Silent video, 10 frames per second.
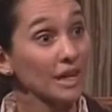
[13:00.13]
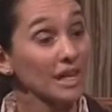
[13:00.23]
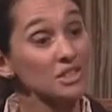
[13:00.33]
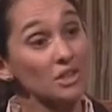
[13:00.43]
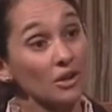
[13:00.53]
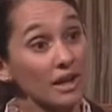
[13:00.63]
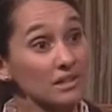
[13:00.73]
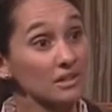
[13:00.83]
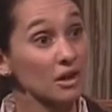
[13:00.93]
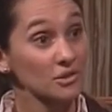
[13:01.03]
is not
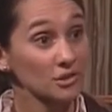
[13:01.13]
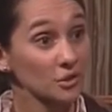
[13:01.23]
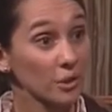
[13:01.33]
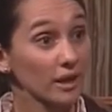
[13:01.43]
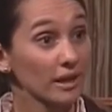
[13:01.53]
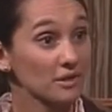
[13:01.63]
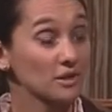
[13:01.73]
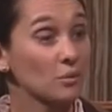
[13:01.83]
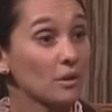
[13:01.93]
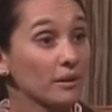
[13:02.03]
as concentrated as
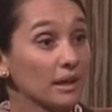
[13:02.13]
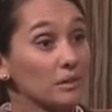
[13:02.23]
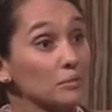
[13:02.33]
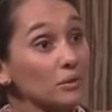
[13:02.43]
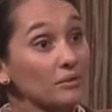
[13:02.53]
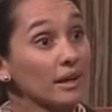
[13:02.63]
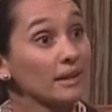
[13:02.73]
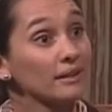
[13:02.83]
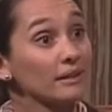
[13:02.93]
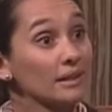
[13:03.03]
the one I could
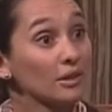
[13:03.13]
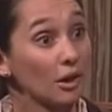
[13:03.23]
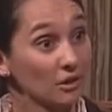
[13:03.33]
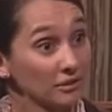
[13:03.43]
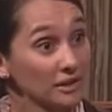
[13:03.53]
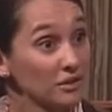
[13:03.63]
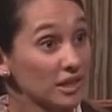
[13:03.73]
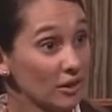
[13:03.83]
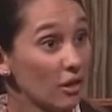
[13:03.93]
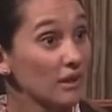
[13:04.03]
provide in the
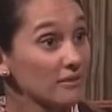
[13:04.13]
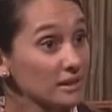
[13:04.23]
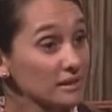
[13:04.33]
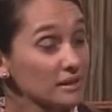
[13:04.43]
dental office.